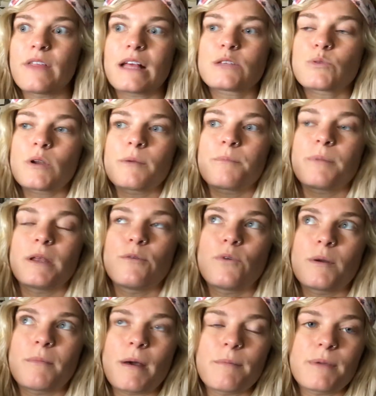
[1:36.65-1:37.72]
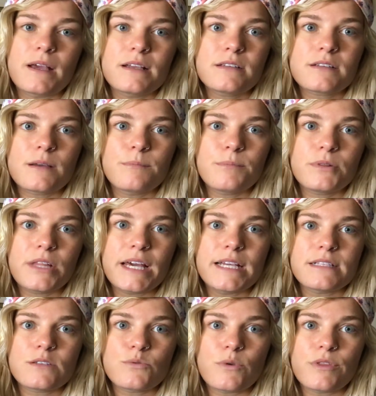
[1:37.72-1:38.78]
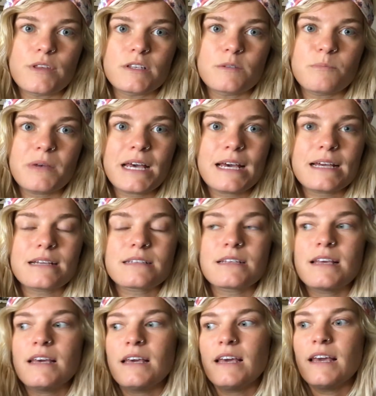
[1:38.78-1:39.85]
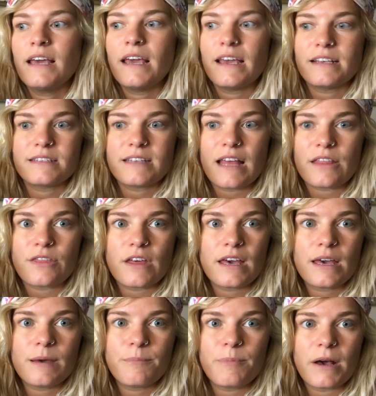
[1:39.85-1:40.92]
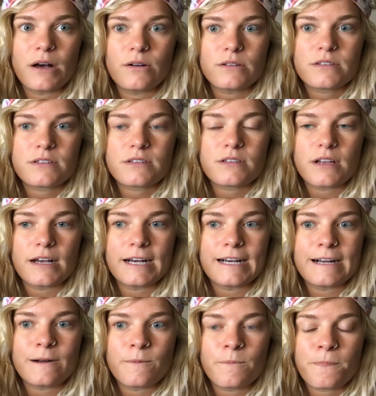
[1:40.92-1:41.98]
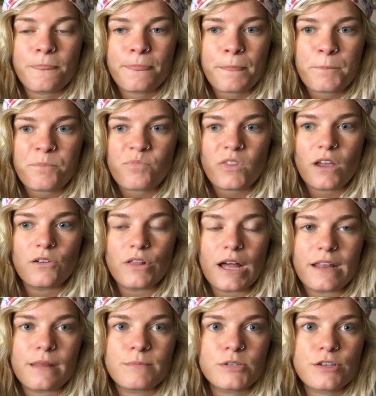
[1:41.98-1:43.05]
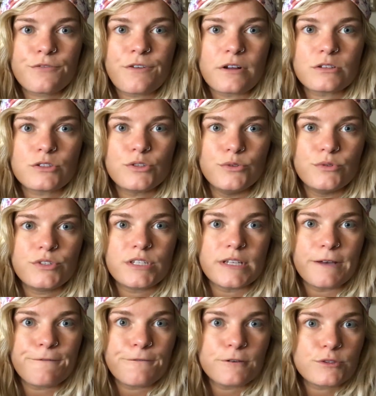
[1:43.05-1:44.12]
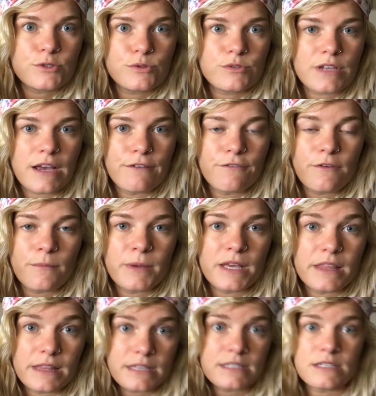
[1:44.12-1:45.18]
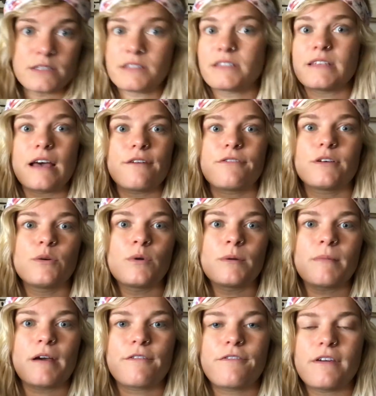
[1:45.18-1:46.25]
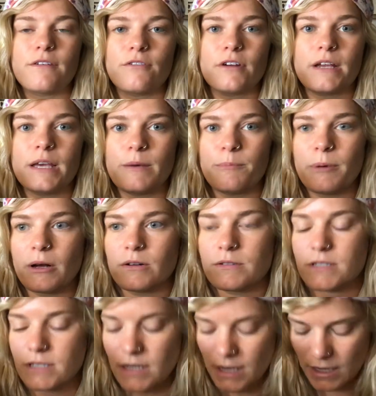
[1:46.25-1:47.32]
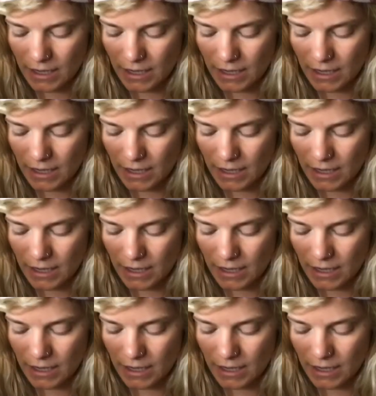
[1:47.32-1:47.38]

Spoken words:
That's been one of my biggest complaints with these bags, is that the hip belts, a lot of them just felt too stiff or too tight for me. This is definitely one of my favorite hip belts.